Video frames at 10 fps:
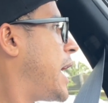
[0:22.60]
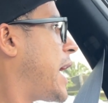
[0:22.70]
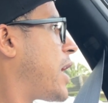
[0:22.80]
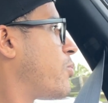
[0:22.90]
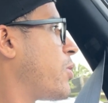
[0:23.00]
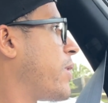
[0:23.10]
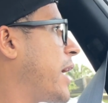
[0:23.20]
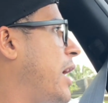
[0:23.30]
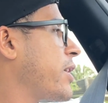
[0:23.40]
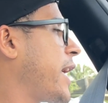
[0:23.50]
And we
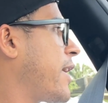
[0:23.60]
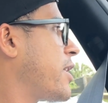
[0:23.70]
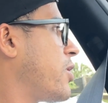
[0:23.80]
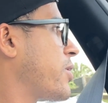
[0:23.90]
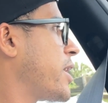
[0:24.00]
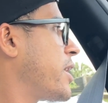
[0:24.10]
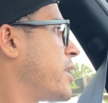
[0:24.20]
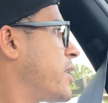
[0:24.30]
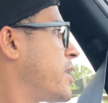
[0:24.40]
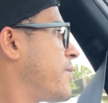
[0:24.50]
went out
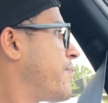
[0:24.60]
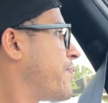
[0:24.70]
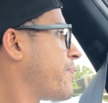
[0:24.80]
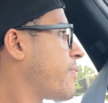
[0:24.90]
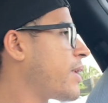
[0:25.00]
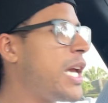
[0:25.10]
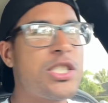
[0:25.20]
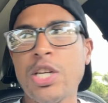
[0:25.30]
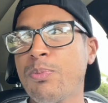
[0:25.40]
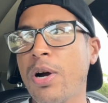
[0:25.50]
karaokeing,
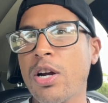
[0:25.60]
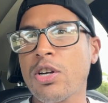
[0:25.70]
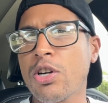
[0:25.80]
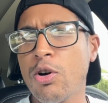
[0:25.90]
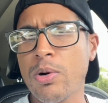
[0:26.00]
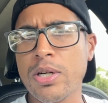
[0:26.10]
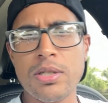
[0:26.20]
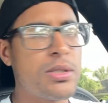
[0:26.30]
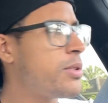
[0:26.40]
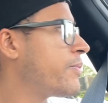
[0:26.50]
and she brought her
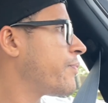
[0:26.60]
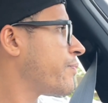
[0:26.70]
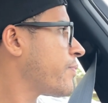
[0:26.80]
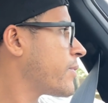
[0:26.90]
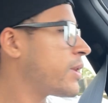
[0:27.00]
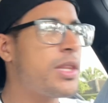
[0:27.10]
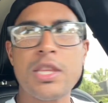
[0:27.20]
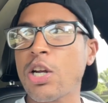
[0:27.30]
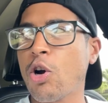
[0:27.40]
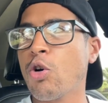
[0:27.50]
coworkers.
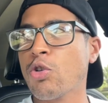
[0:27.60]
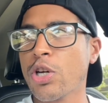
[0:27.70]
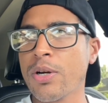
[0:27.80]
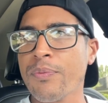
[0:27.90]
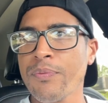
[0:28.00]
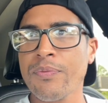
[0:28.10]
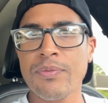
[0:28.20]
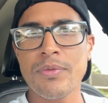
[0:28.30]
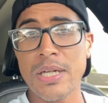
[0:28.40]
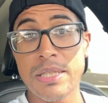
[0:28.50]
They're older,
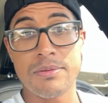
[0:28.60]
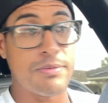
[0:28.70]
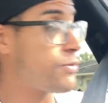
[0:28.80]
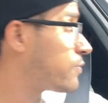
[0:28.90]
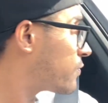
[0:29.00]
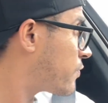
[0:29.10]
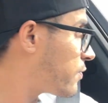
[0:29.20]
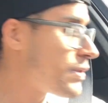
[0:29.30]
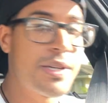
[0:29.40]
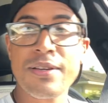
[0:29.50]
like
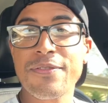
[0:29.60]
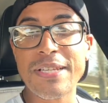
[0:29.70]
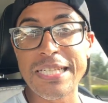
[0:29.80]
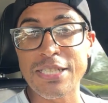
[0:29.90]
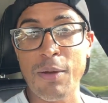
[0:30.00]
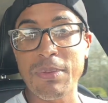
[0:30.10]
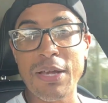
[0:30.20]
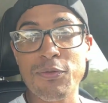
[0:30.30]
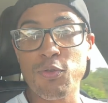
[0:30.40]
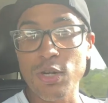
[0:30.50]
50
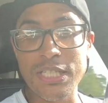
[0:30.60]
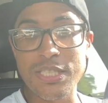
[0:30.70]
something, 40